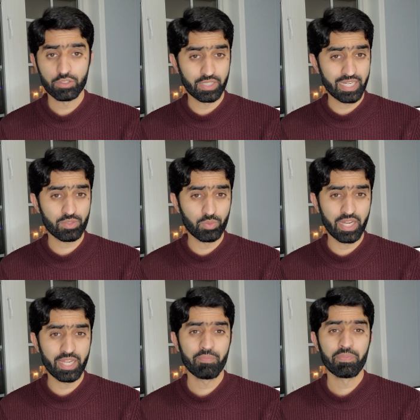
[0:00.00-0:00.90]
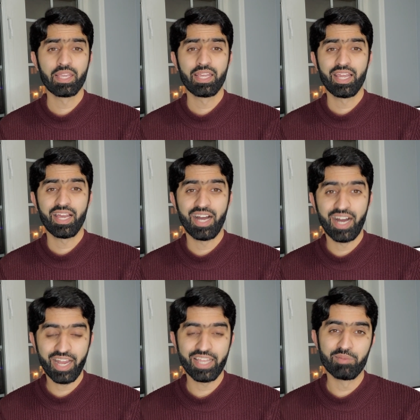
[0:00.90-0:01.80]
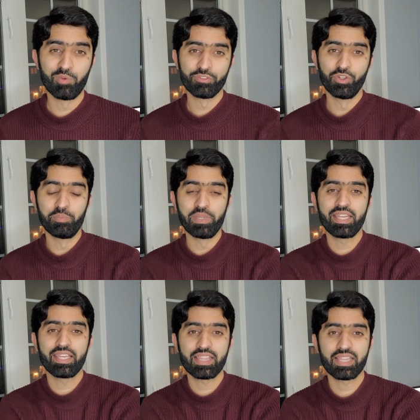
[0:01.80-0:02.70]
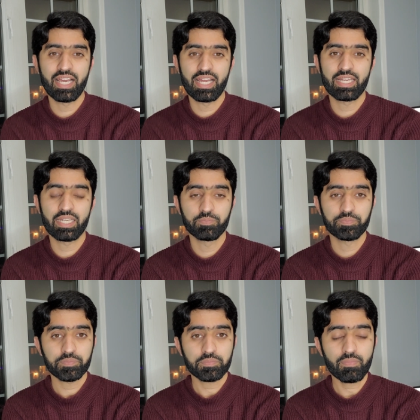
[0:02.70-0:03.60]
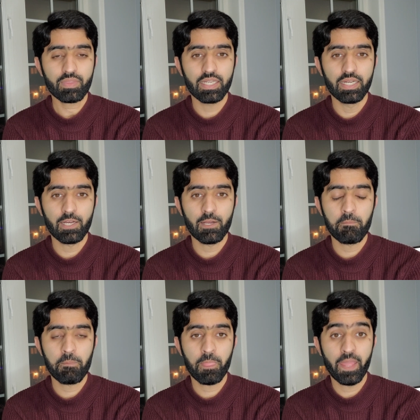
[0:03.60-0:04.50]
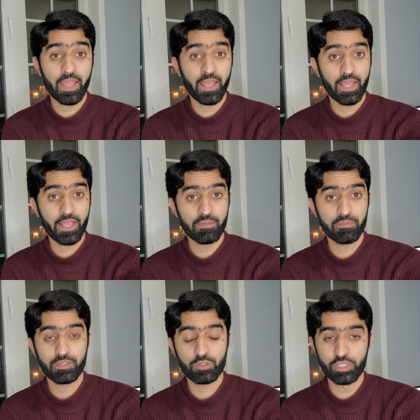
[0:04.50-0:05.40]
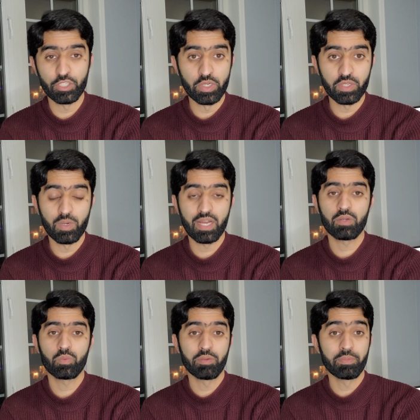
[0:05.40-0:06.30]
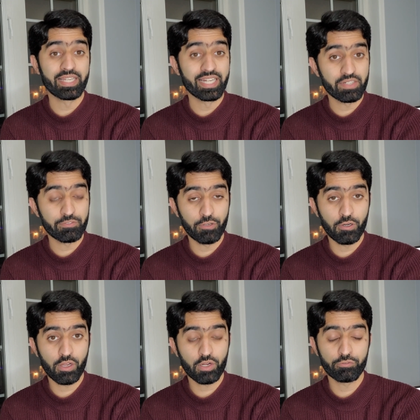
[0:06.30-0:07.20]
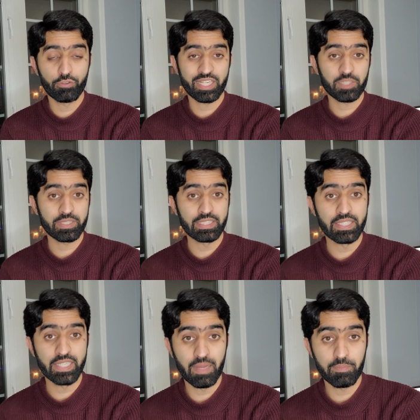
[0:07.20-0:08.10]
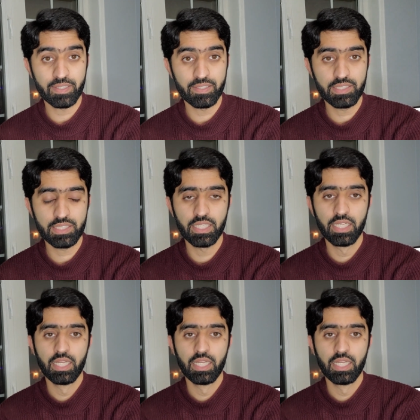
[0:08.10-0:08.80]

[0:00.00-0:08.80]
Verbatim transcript: So that's why I am of the opinion that um, 2021 will be great for, for express entry applicants.